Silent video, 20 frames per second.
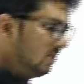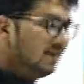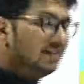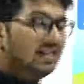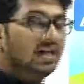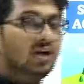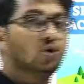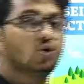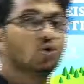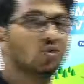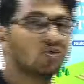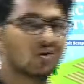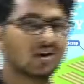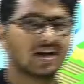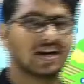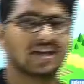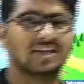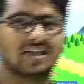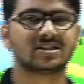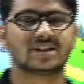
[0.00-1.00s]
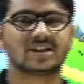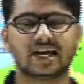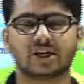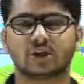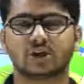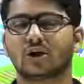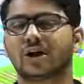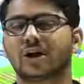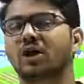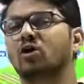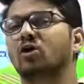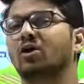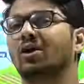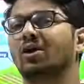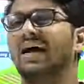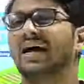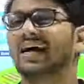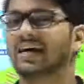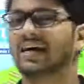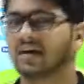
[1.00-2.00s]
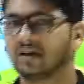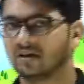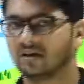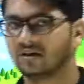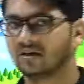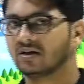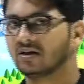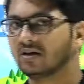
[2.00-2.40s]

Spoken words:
where the two crusts actually collide,